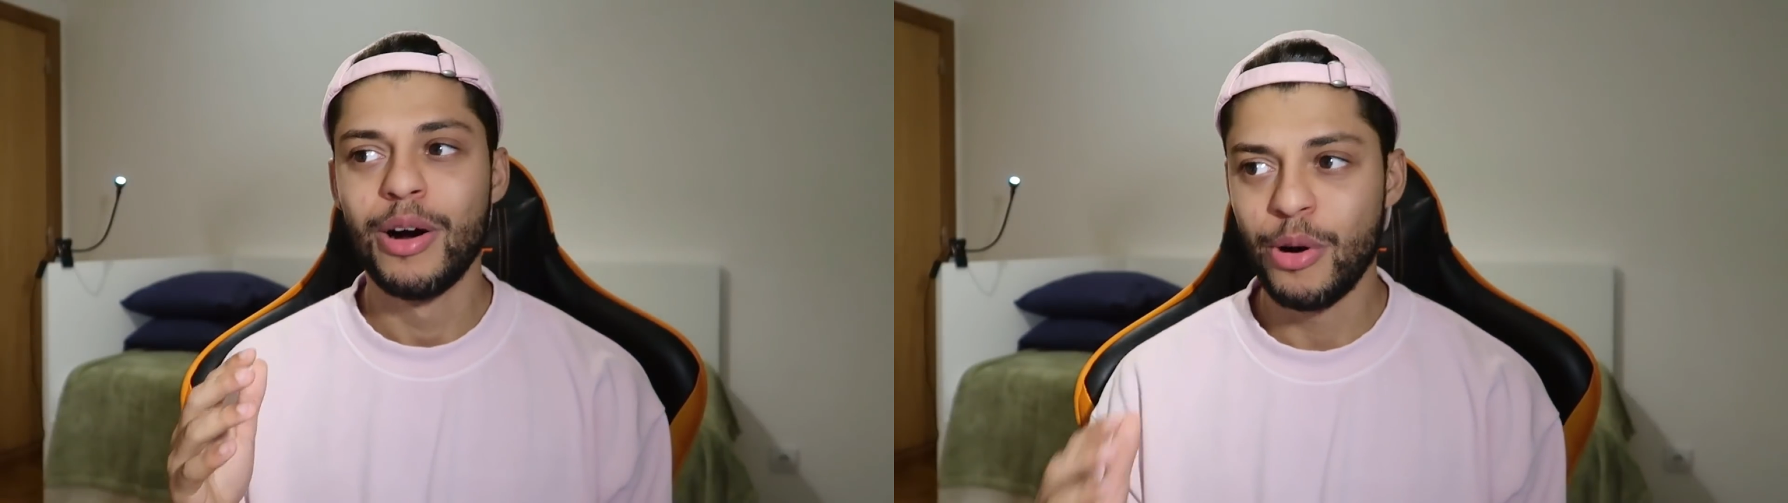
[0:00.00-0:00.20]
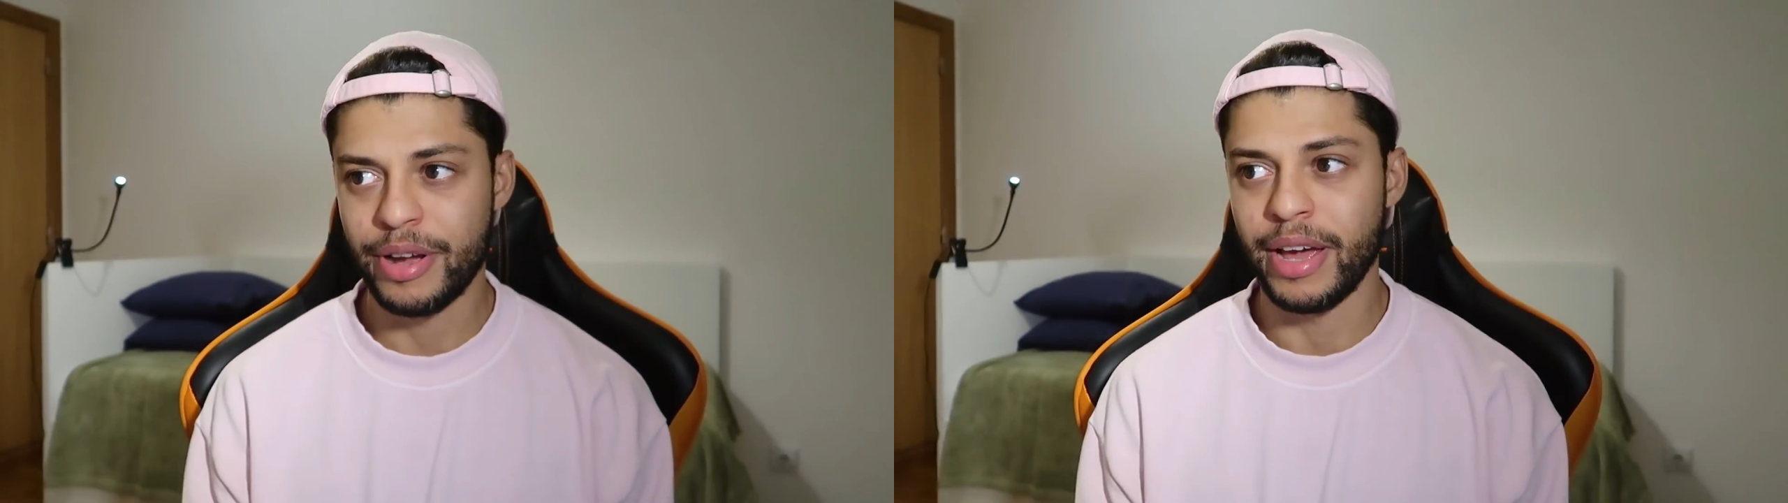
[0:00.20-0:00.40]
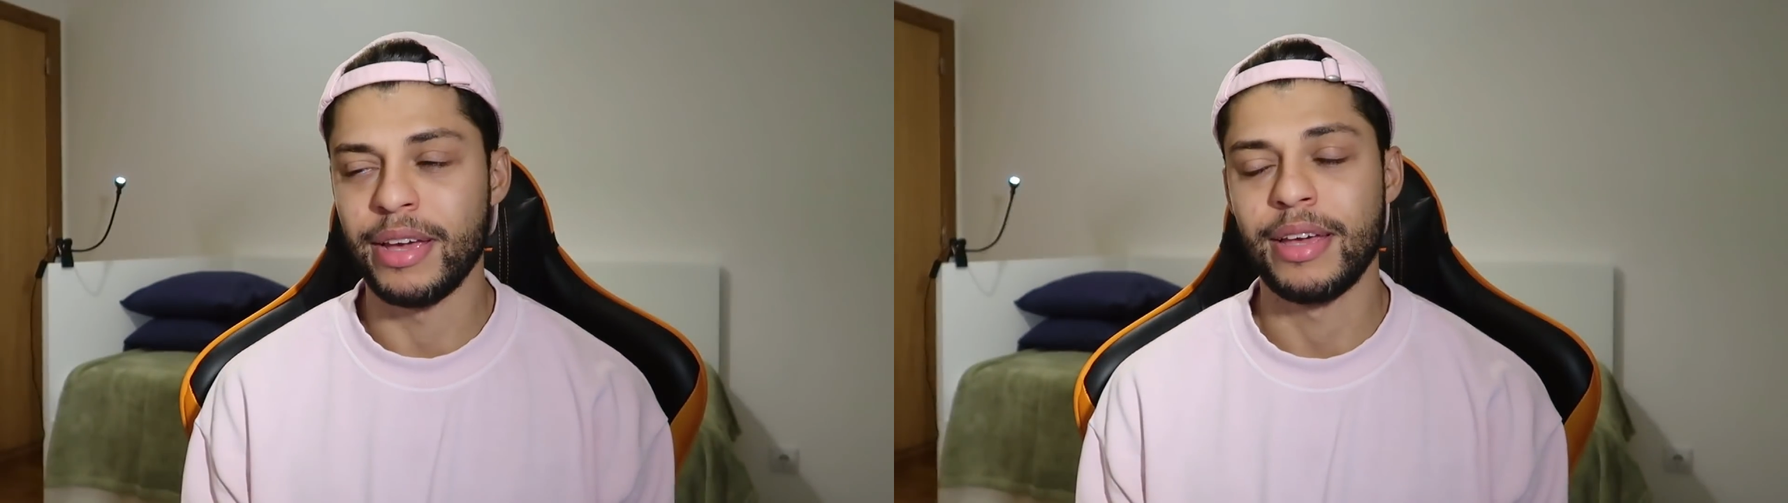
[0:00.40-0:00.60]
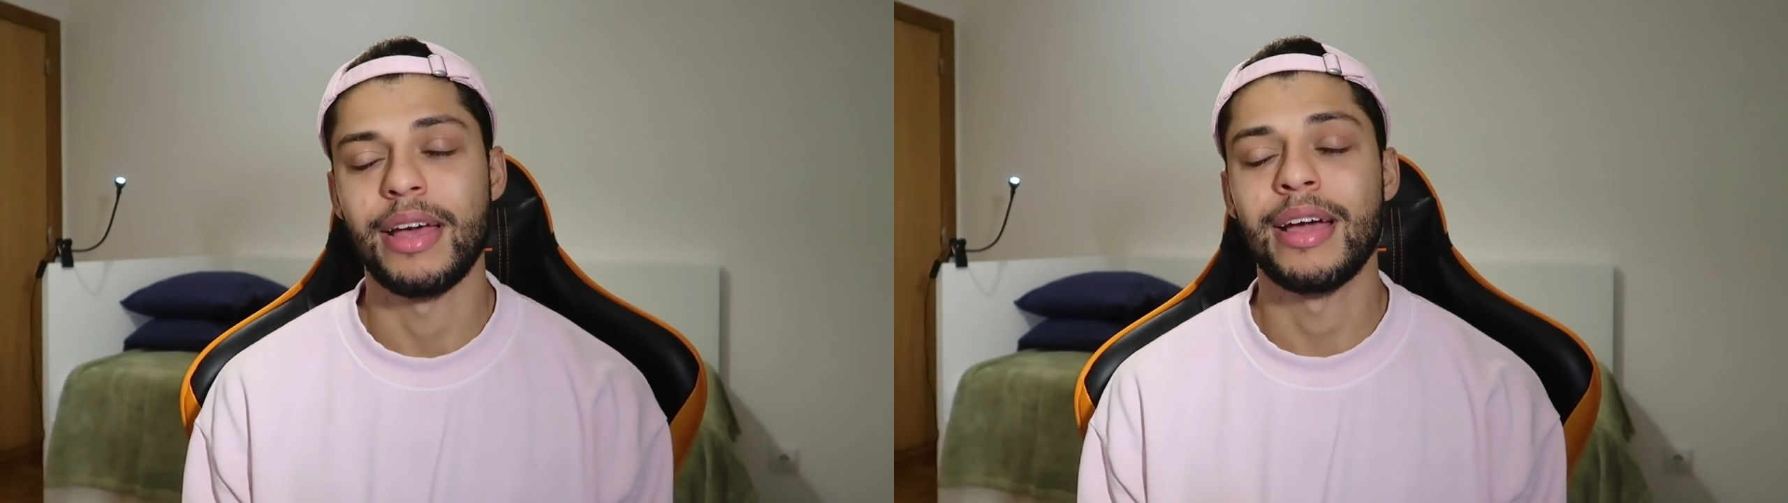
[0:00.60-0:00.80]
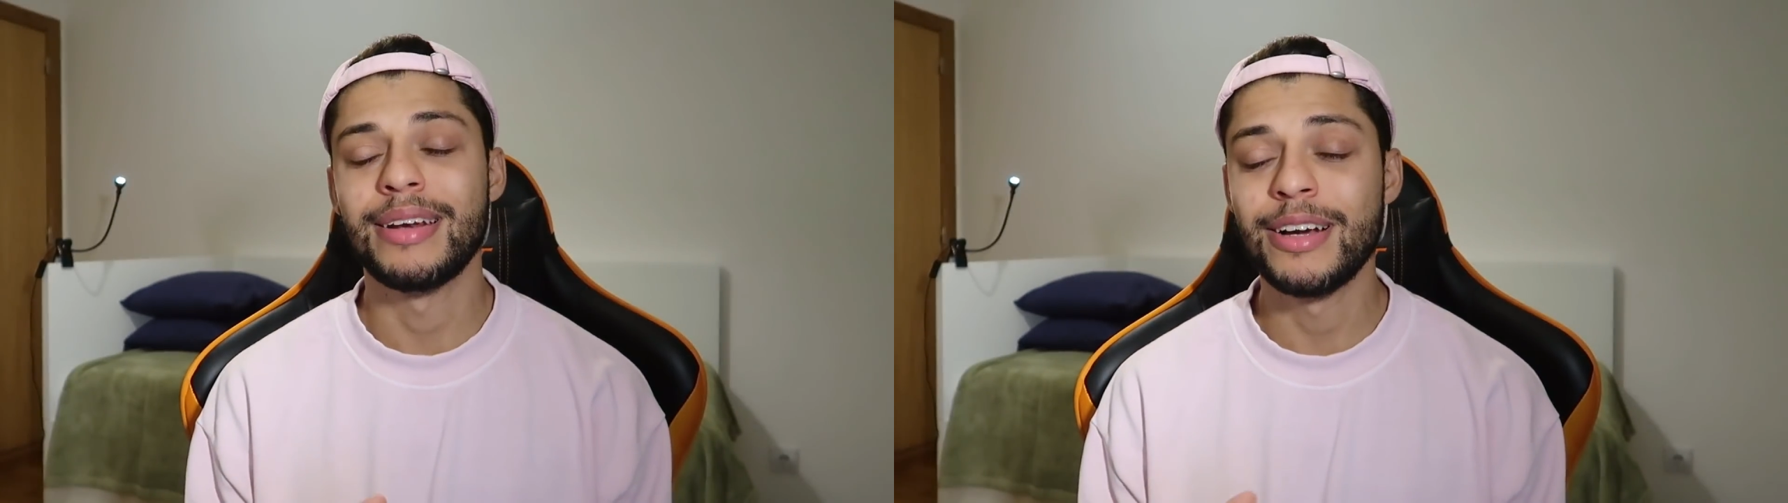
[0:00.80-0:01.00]
Okay,
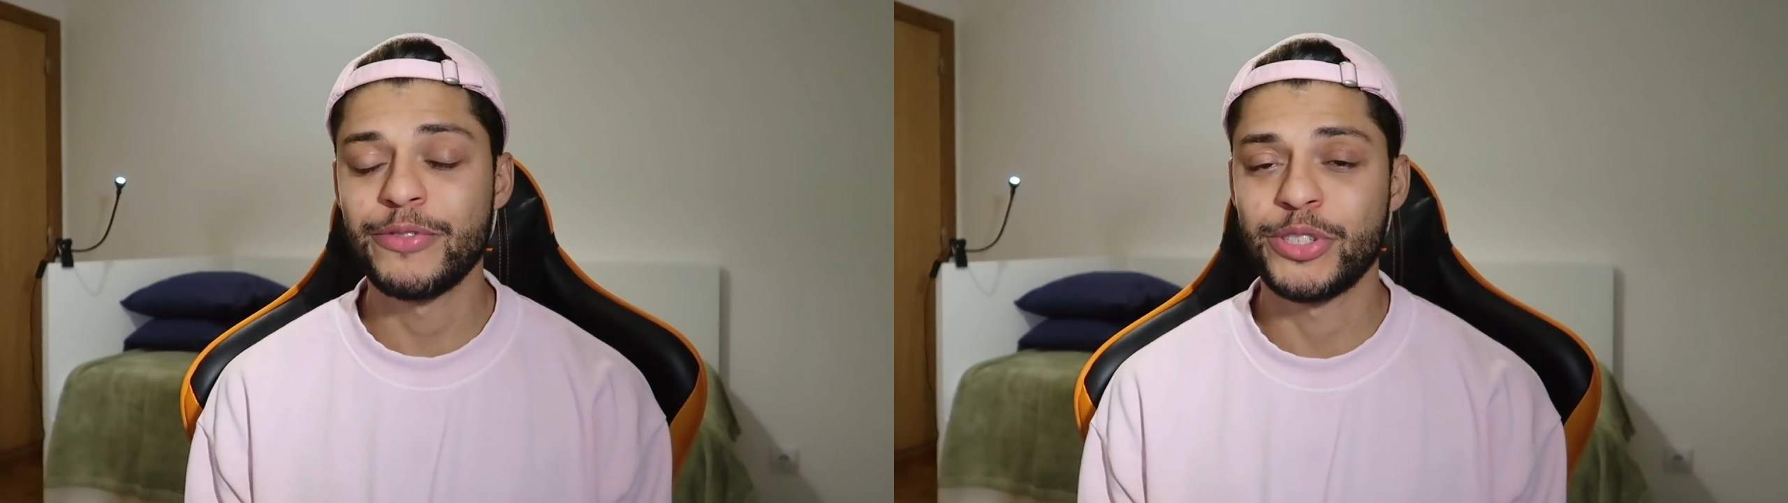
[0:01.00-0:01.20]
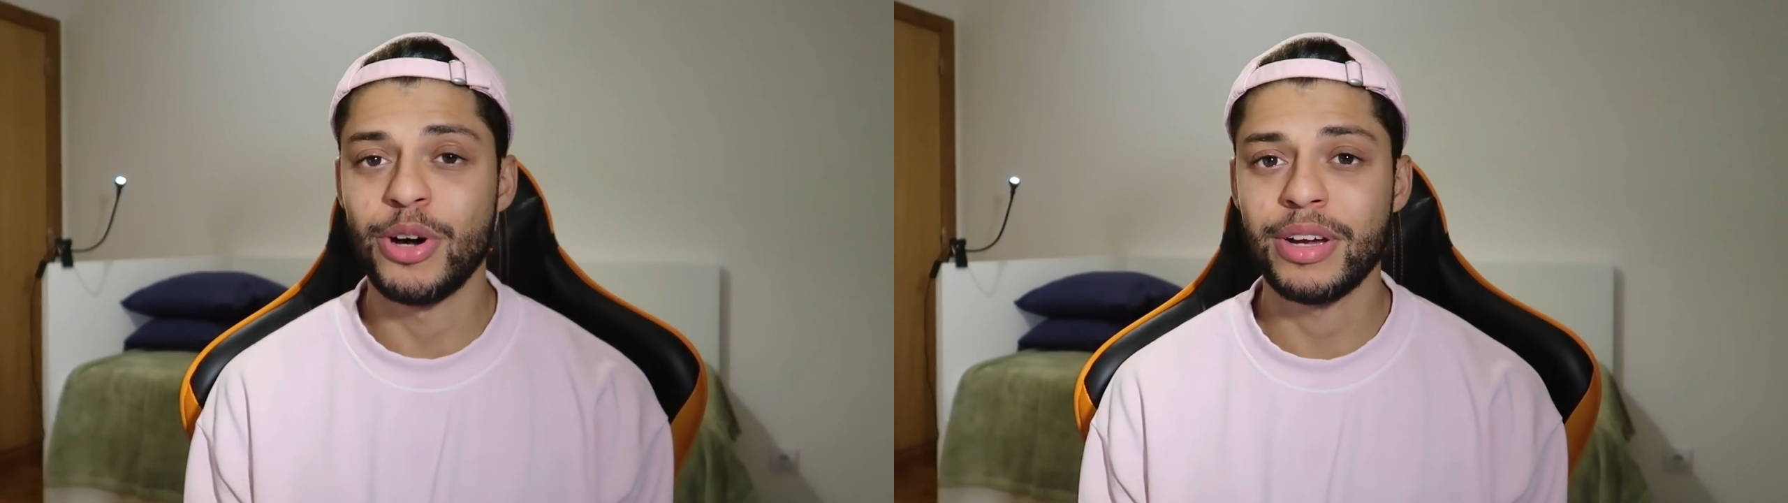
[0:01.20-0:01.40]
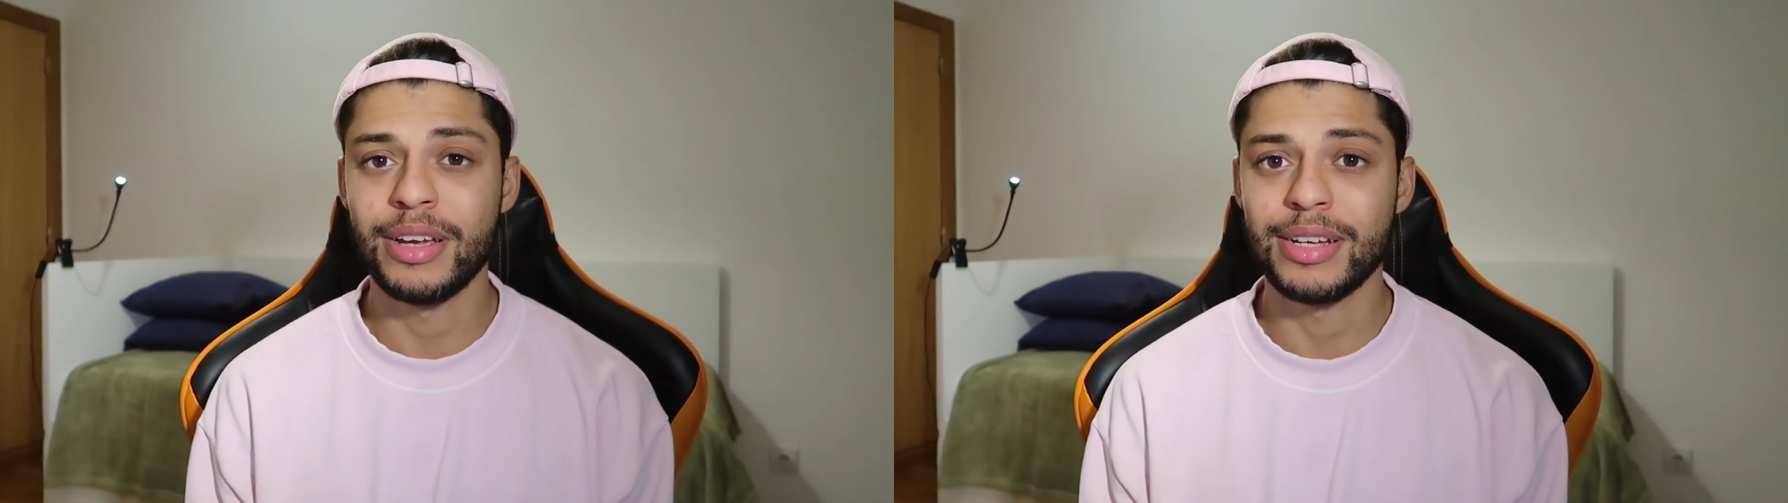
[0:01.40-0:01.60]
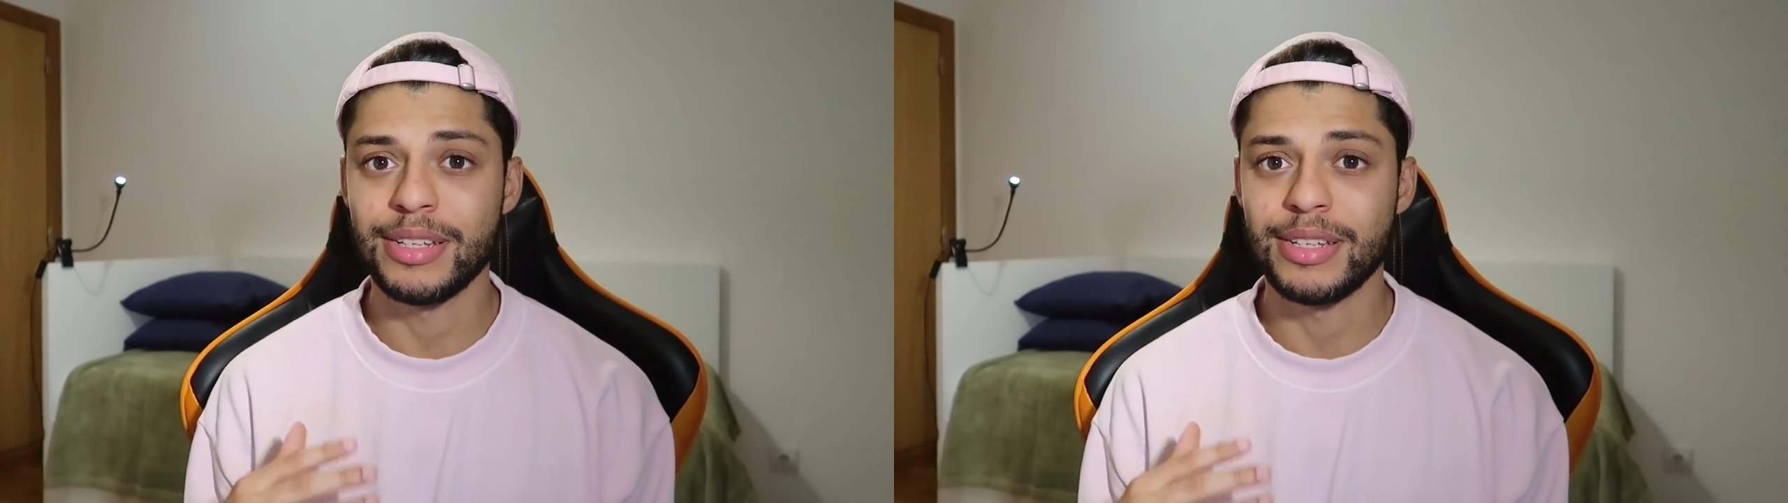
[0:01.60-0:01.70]
enough talking,